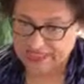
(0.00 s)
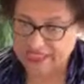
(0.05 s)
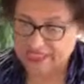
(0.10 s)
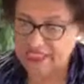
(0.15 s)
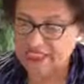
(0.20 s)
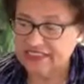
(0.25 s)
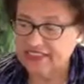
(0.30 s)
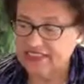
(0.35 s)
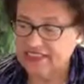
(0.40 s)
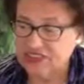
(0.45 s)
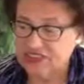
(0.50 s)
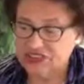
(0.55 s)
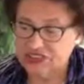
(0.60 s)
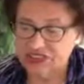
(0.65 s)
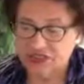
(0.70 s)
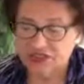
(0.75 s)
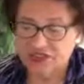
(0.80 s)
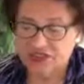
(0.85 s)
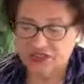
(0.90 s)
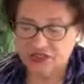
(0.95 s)
That's
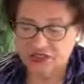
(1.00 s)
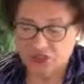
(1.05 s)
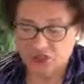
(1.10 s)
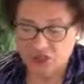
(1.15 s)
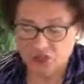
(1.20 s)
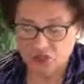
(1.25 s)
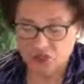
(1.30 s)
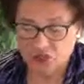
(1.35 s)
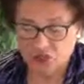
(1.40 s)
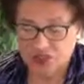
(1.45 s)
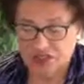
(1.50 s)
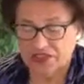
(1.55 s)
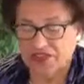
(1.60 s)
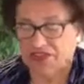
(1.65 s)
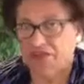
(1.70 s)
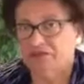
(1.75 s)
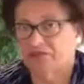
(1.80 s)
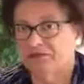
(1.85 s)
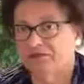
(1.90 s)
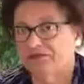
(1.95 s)
just one of
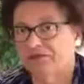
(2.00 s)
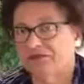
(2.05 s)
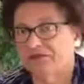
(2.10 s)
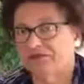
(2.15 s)
them.